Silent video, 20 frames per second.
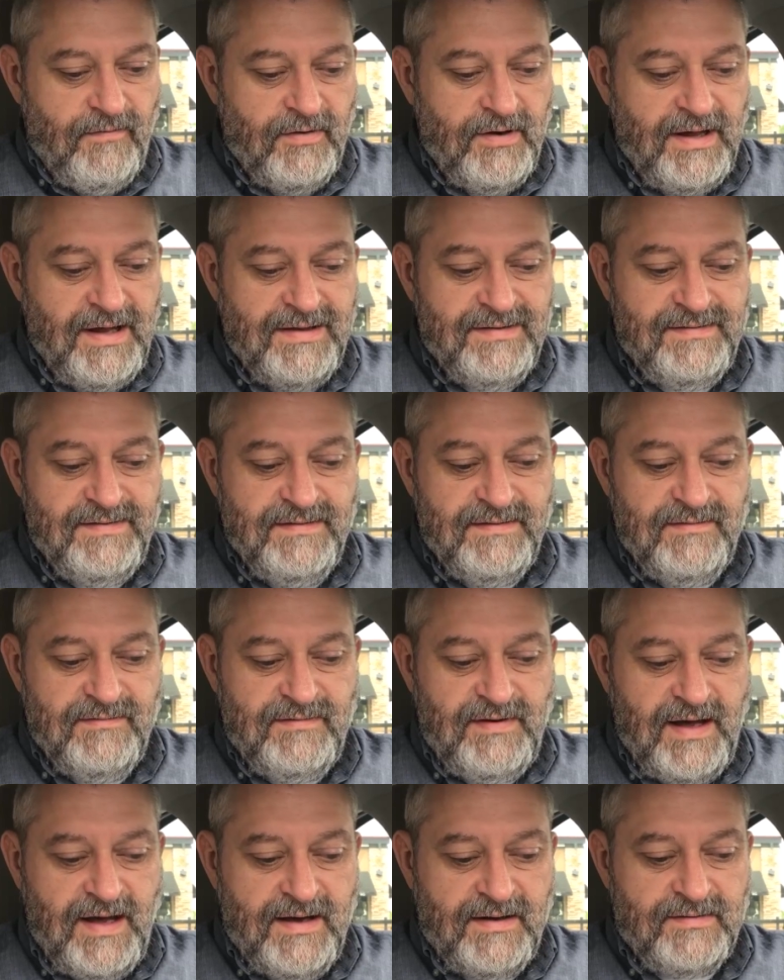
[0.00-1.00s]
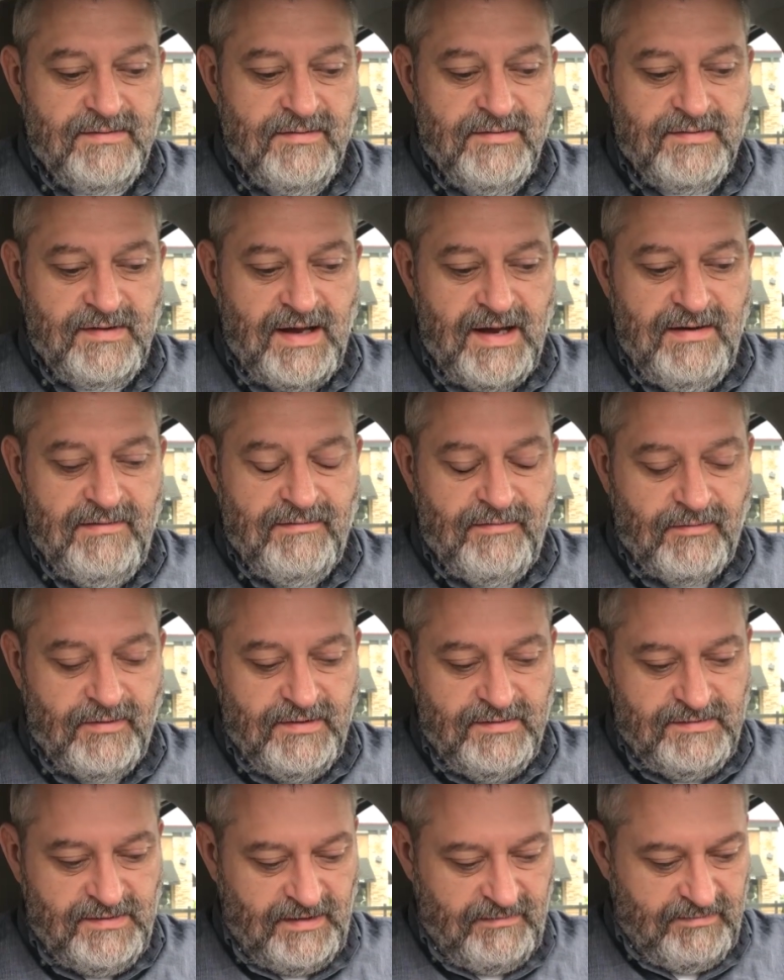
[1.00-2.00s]
48 cents of tax, so it was
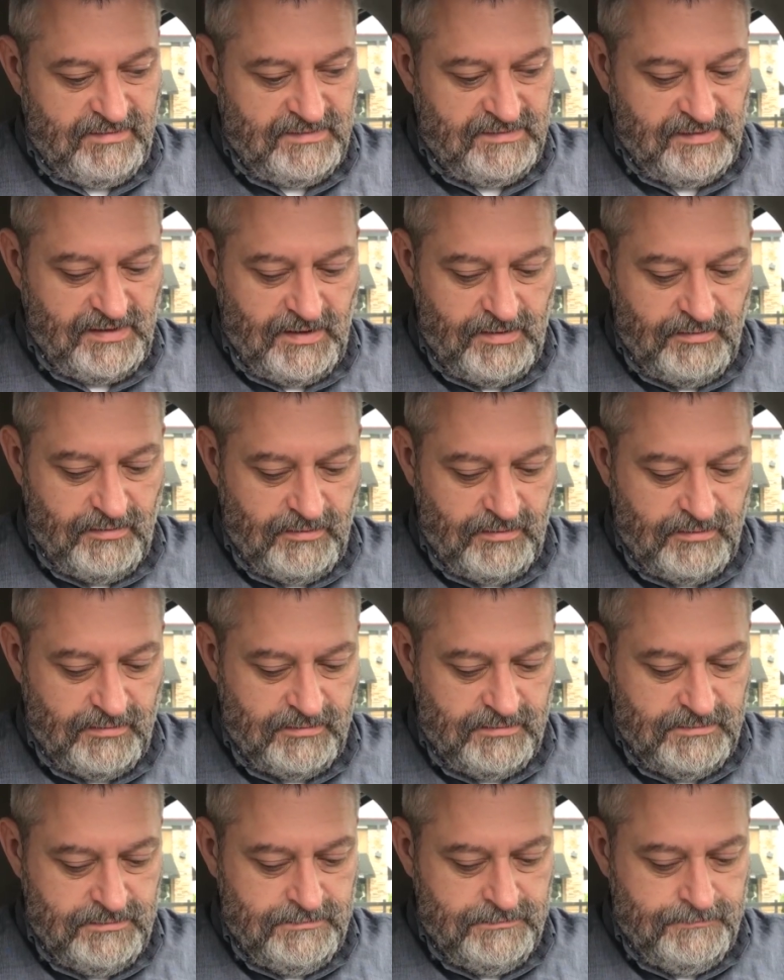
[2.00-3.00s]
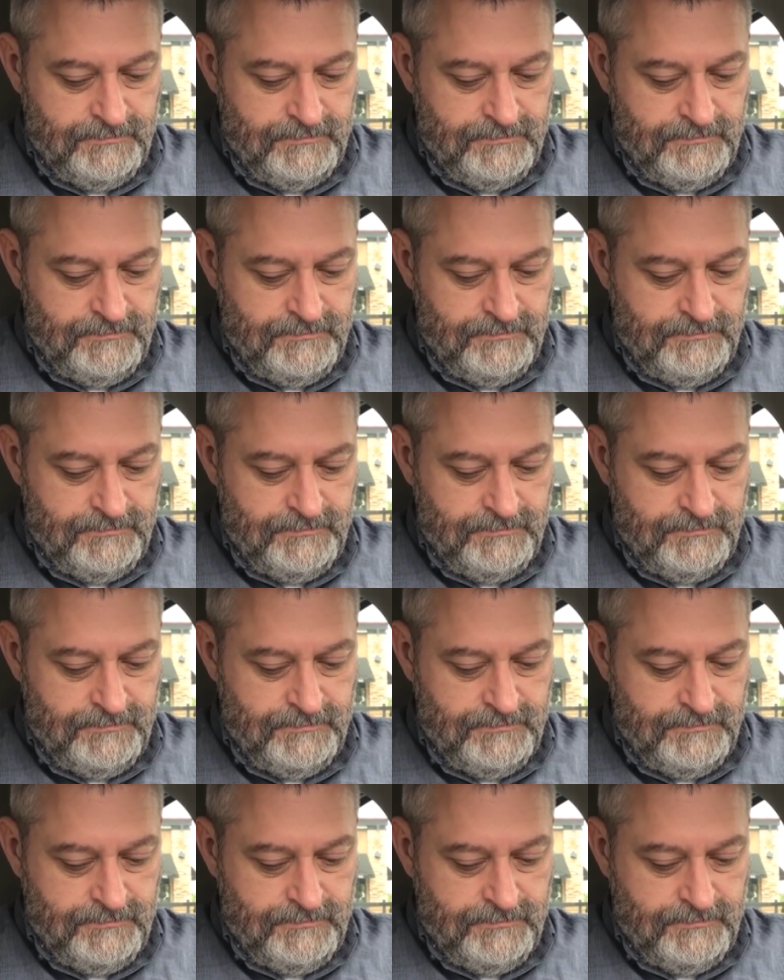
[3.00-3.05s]
$8.47 total.